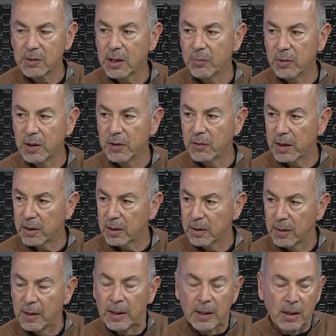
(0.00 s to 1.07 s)
I believe, like
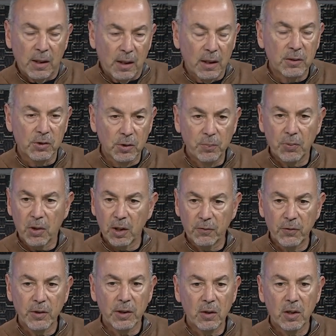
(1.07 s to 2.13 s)
a two-part,
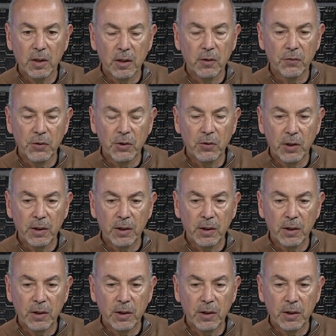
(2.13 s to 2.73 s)
very long interview.